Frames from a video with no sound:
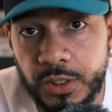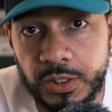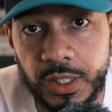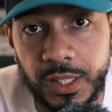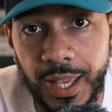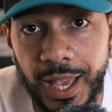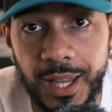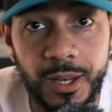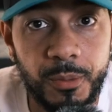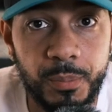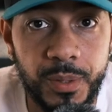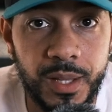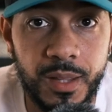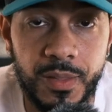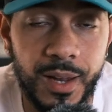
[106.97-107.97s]
the Canon
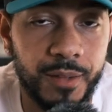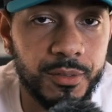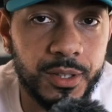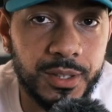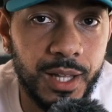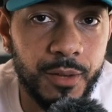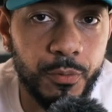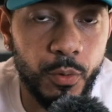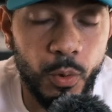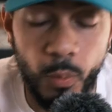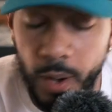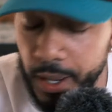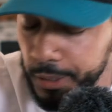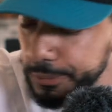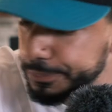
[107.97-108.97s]
P that I've looked at for a
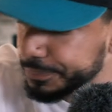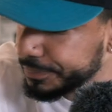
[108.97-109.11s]
while.